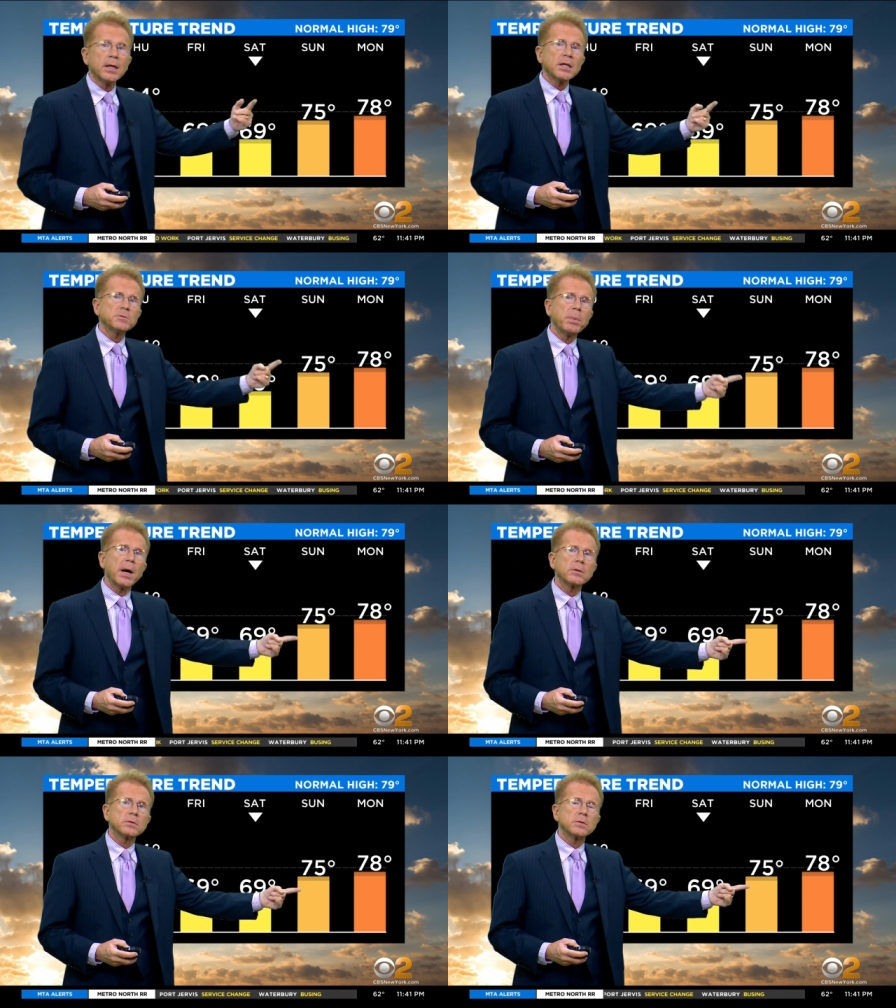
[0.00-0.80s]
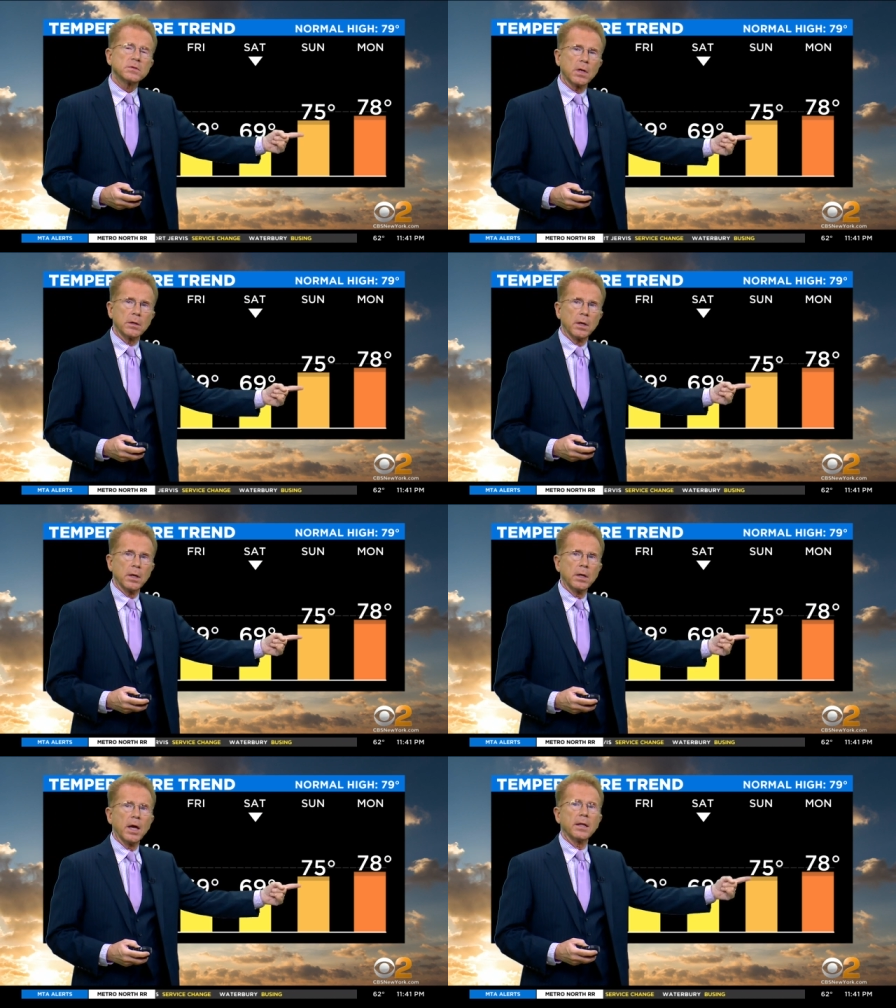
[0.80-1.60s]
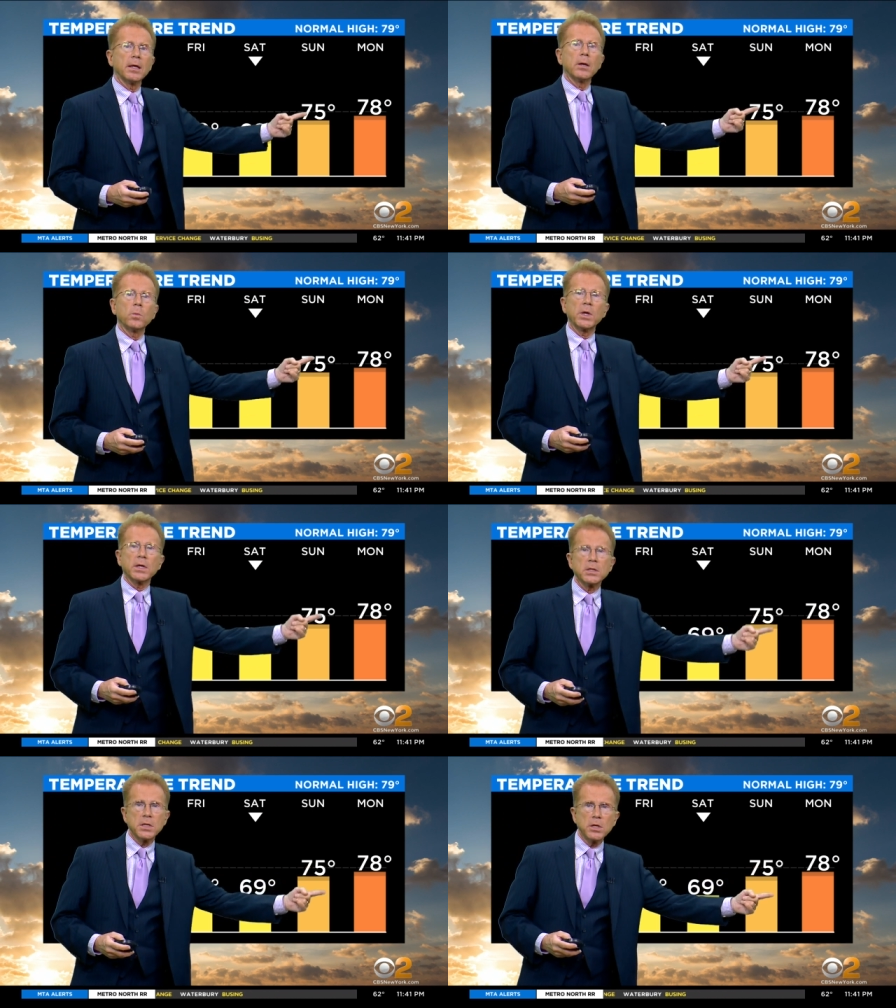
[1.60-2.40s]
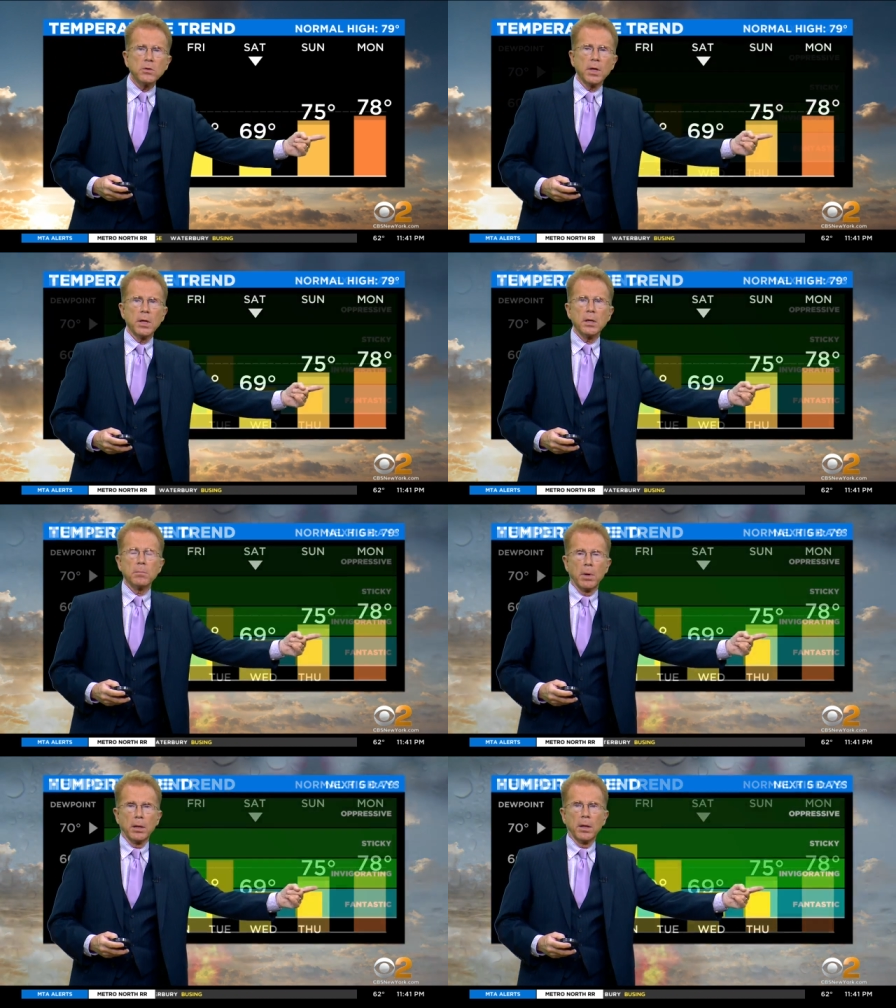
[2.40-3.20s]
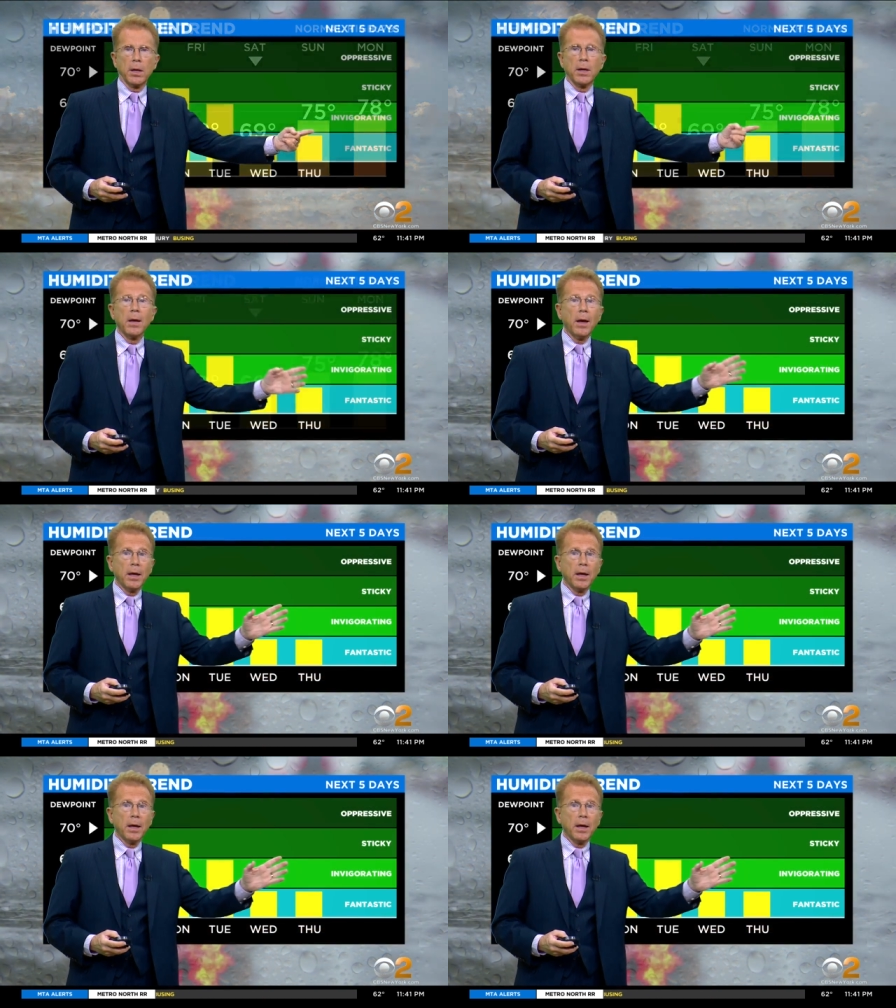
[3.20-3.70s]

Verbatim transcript: Nice bounce Sunday, and then we continue to heat Monday.